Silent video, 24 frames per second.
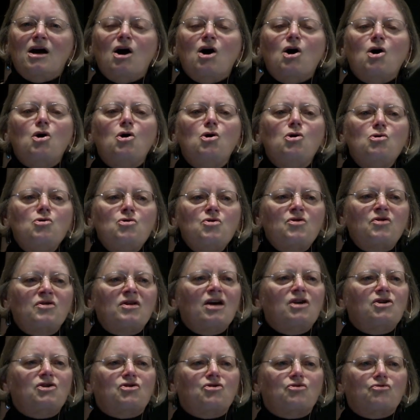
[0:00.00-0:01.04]
whose
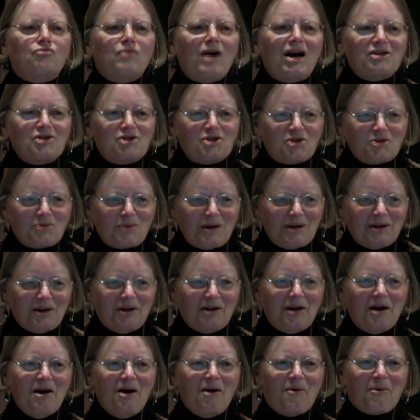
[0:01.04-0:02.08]

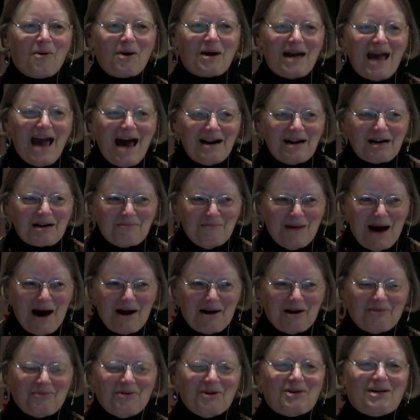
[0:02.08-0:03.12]
terrestrial organic
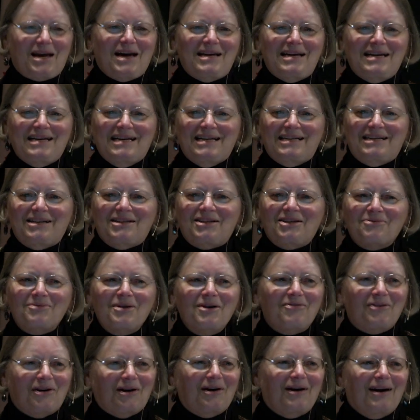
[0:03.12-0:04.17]
matter was getting into the
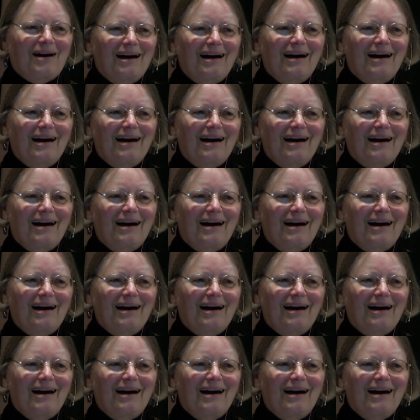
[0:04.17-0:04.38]
river.